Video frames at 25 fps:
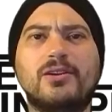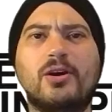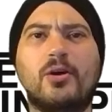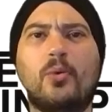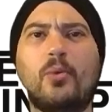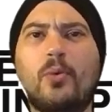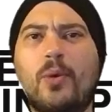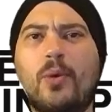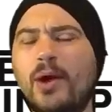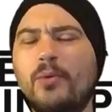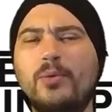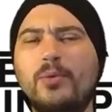
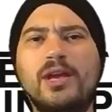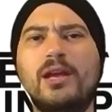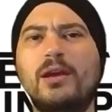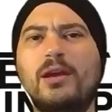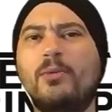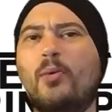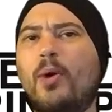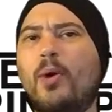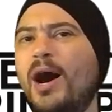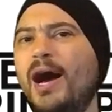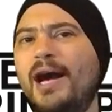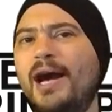
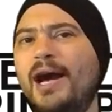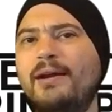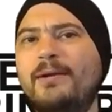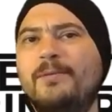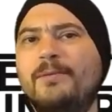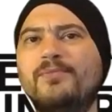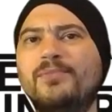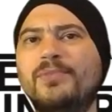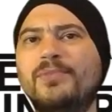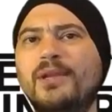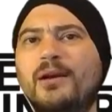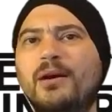Why?
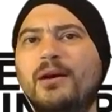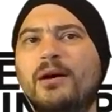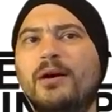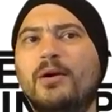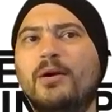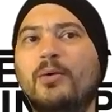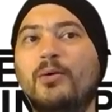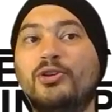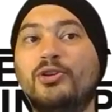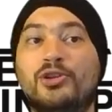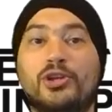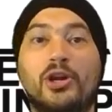
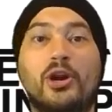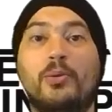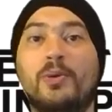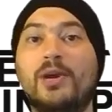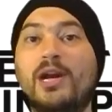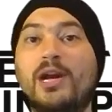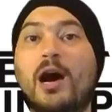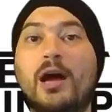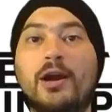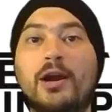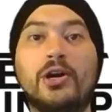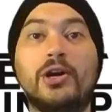Sure, we
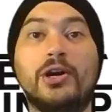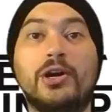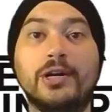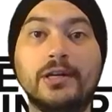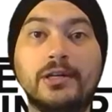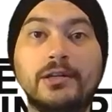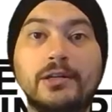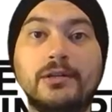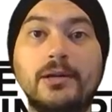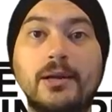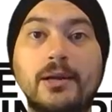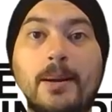got
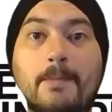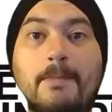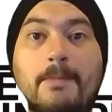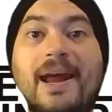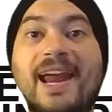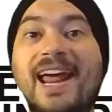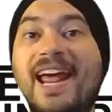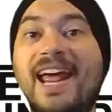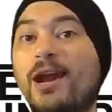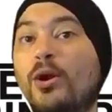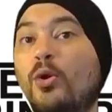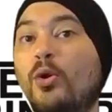hurt, but
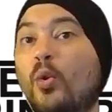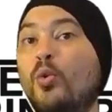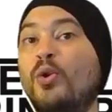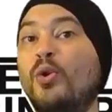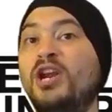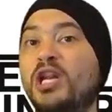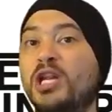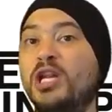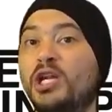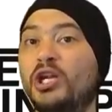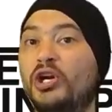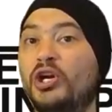hey,
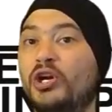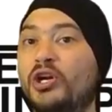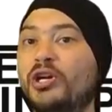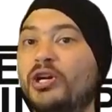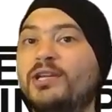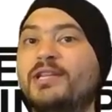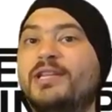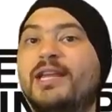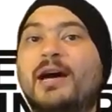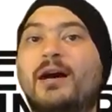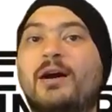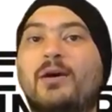we
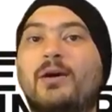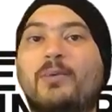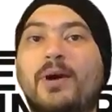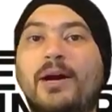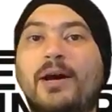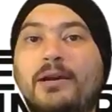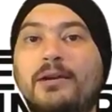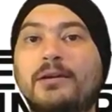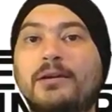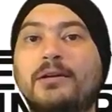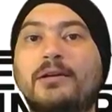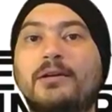learned that
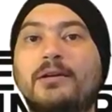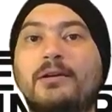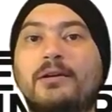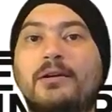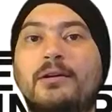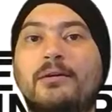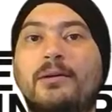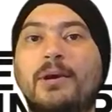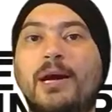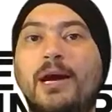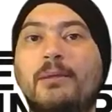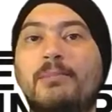way,
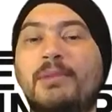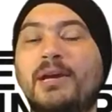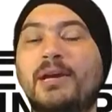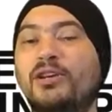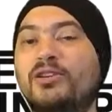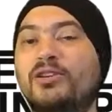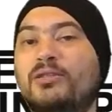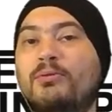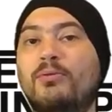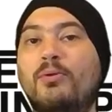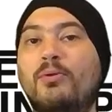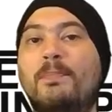right?
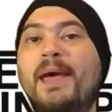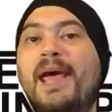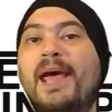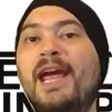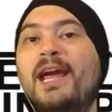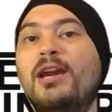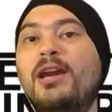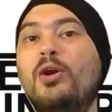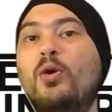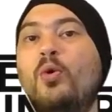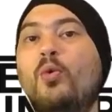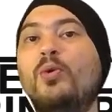Because through
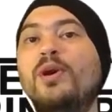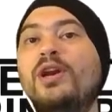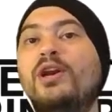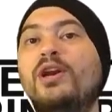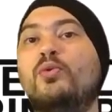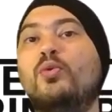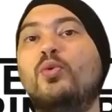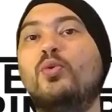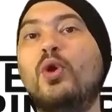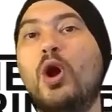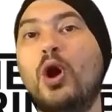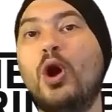pain, we
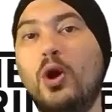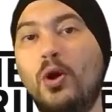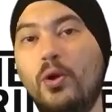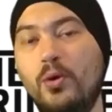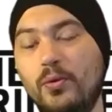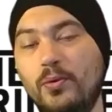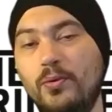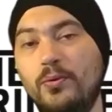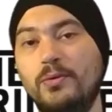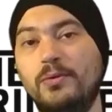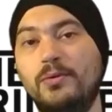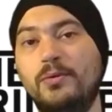
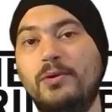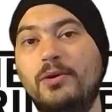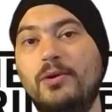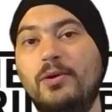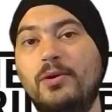grow.